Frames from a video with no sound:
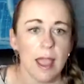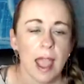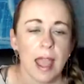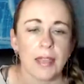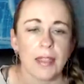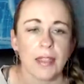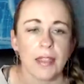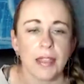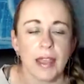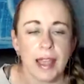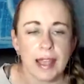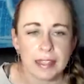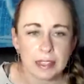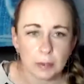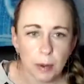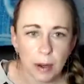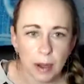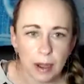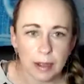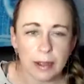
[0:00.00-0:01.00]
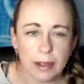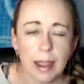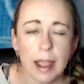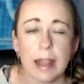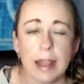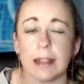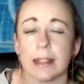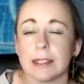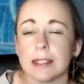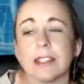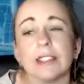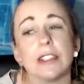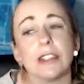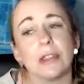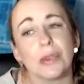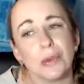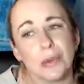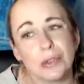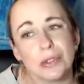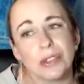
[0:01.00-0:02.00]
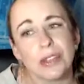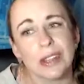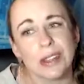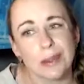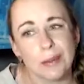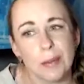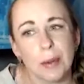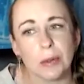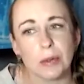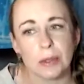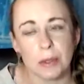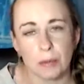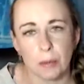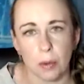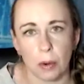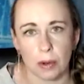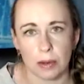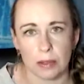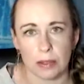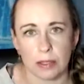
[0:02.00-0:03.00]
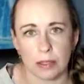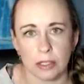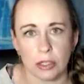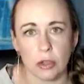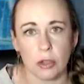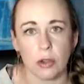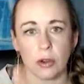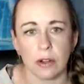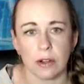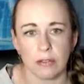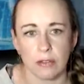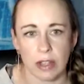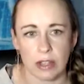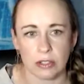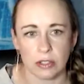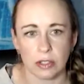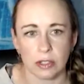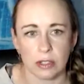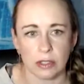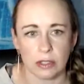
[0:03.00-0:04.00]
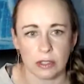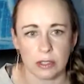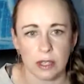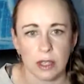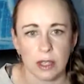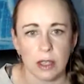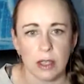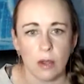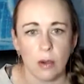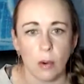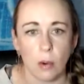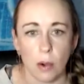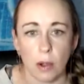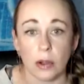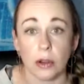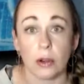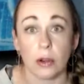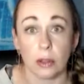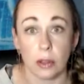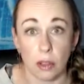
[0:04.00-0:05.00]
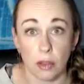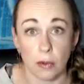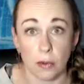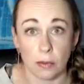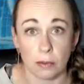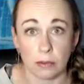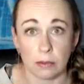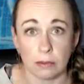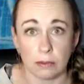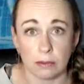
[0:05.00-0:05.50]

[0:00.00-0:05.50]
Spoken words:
And then the last part, and this is usually the most important to your investors or your loan